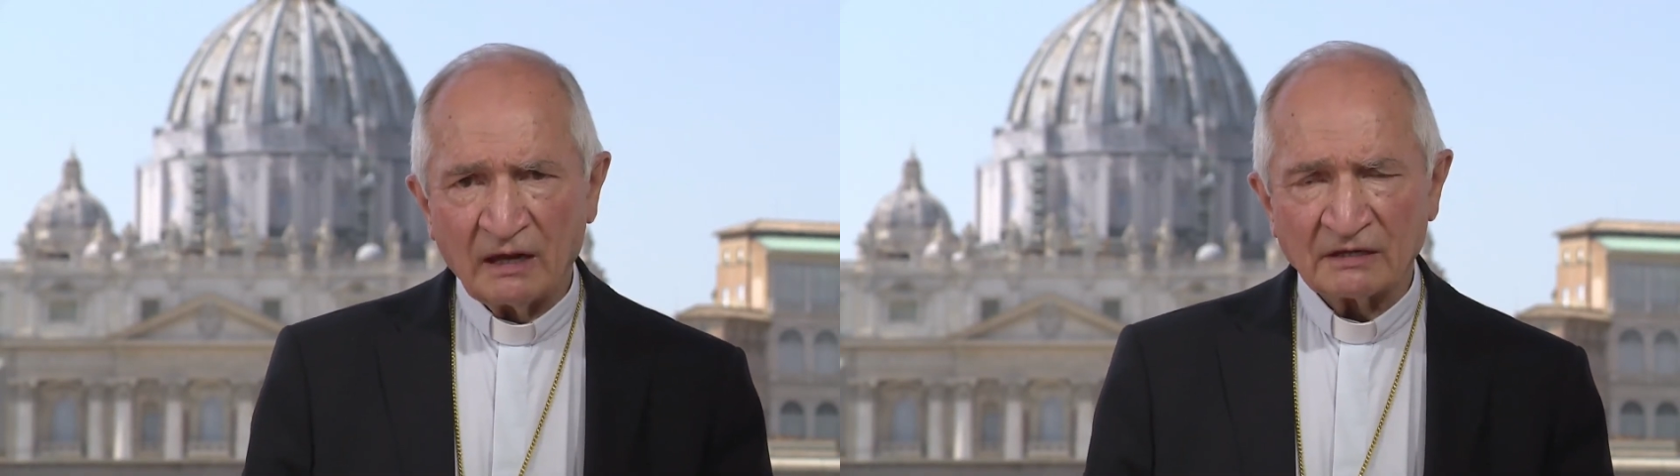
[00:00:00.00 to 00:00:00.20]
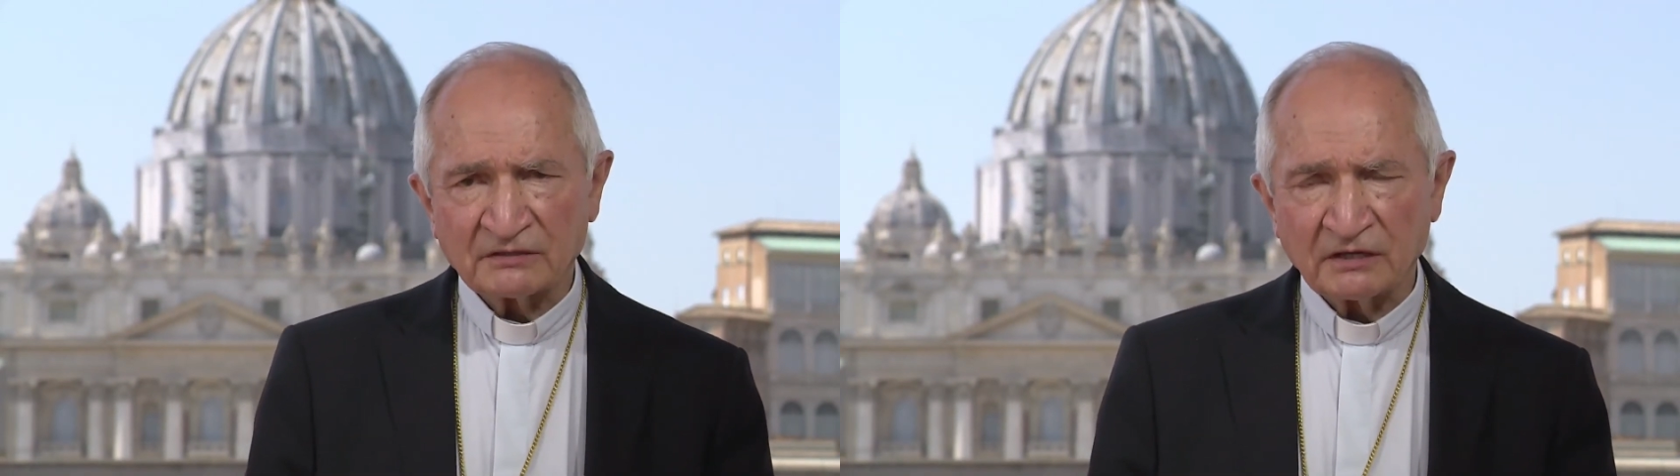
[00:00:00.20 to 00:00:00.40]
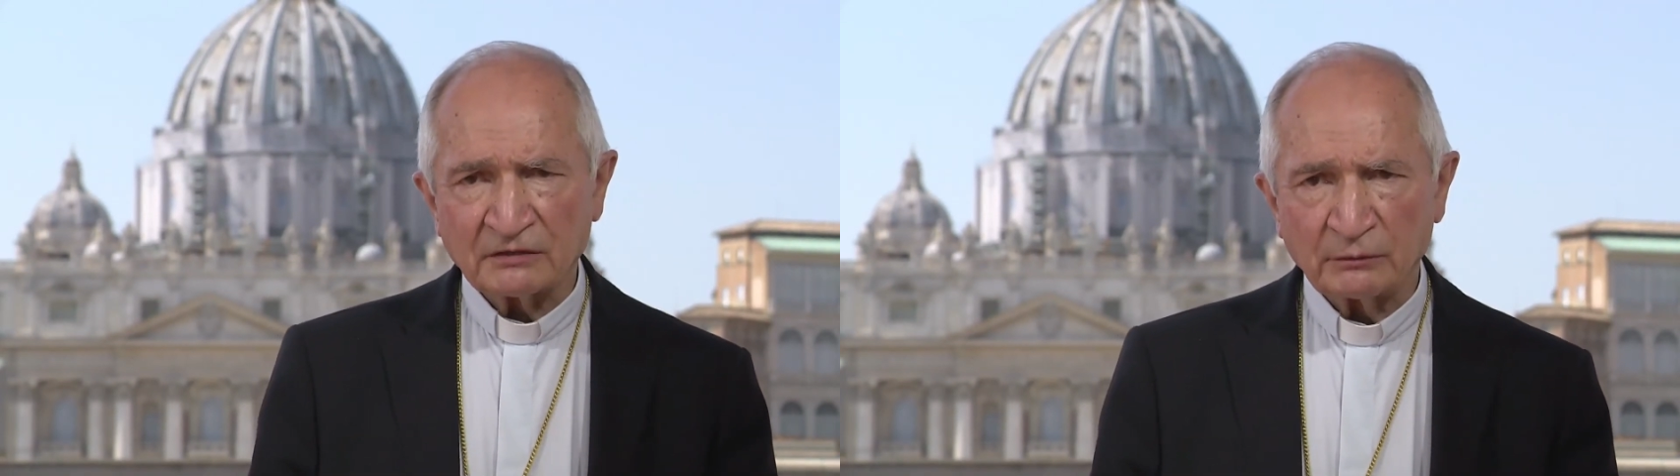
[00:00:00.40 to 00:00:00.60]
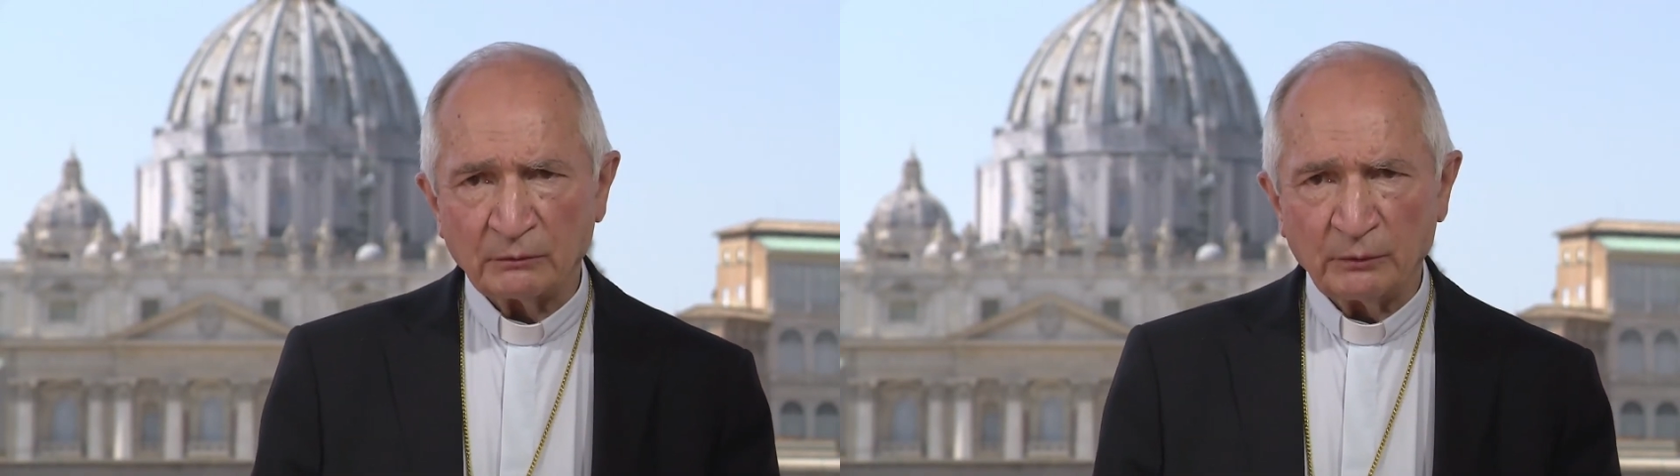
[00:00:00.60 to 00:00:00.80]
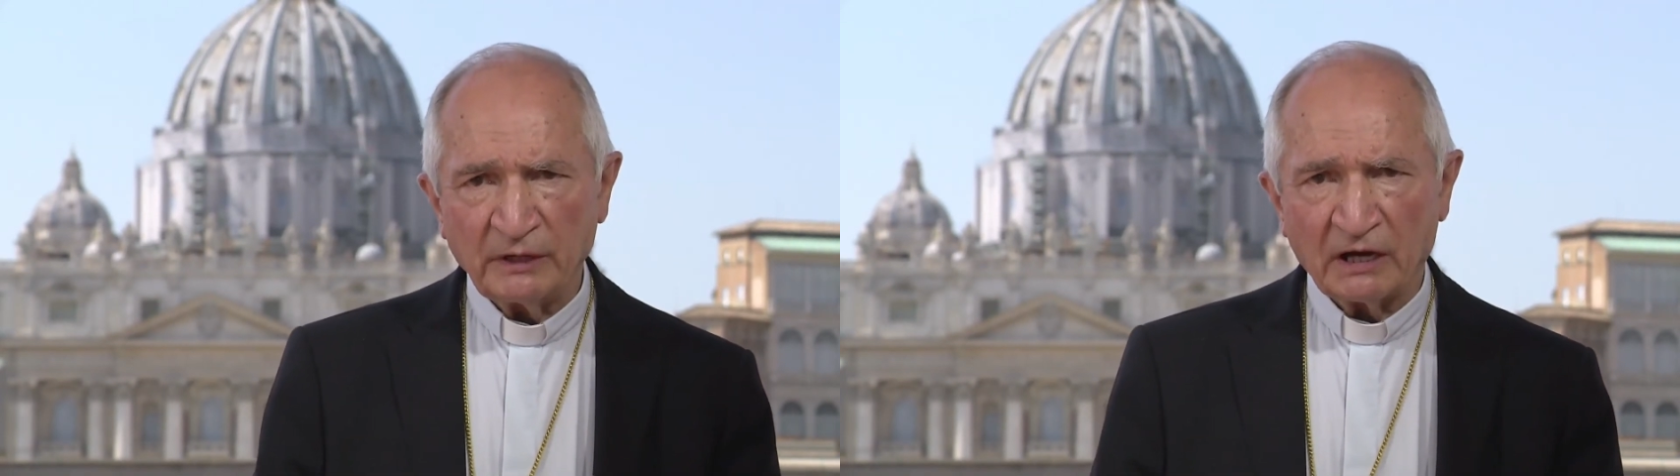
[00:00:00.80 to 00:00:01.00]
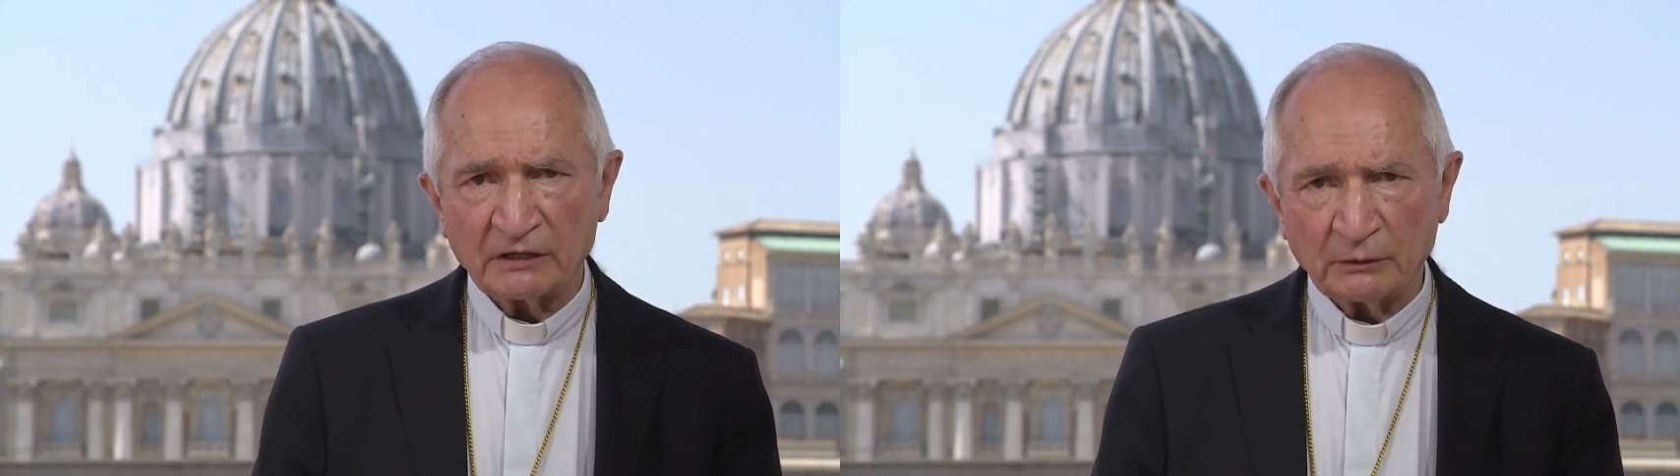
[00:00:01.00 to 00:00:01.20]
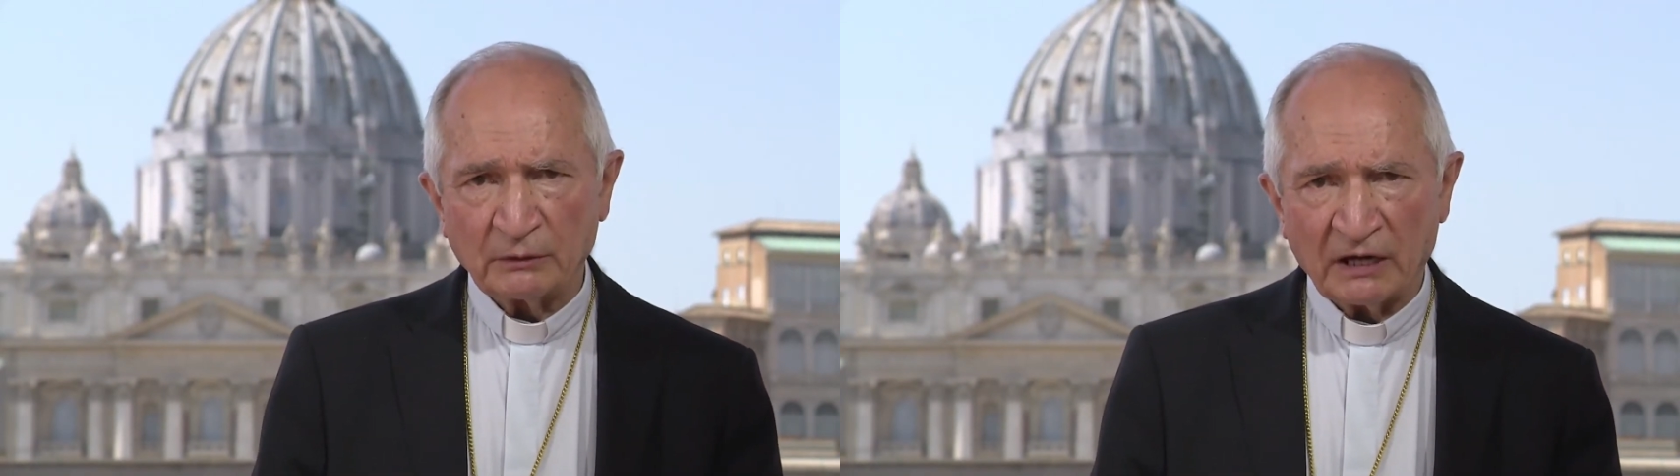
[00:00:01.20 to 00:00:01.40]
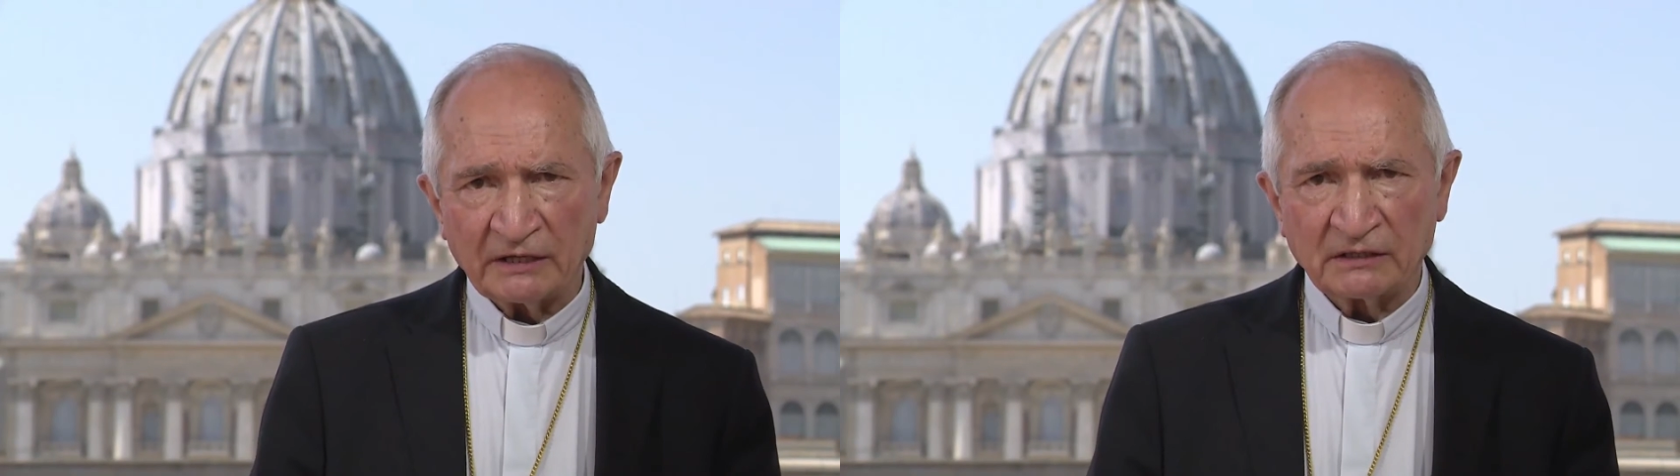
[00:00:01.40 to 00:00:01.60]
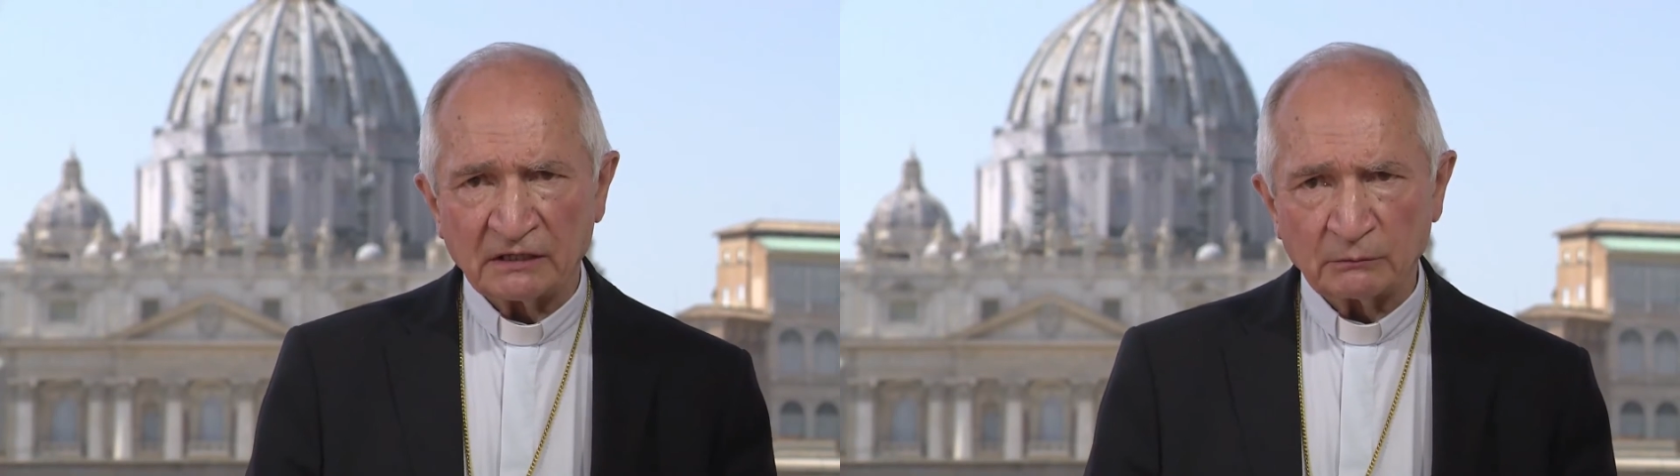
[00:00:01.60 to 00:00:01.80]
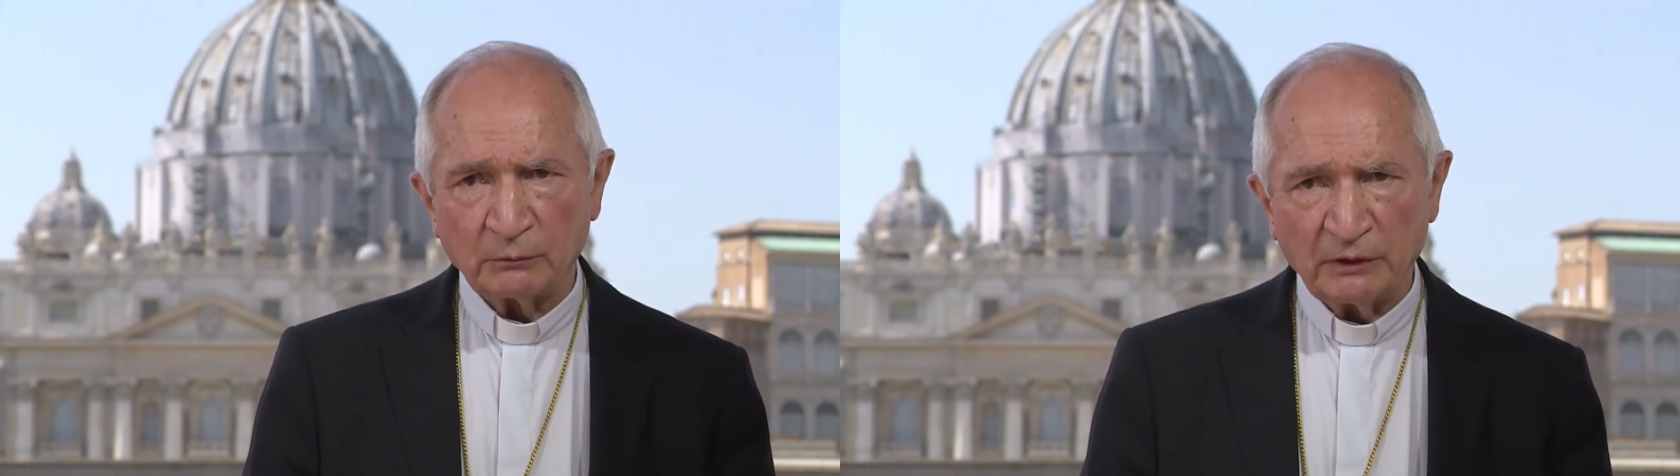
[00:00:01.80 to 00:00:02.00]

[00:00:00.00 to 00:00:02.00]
And since we are united,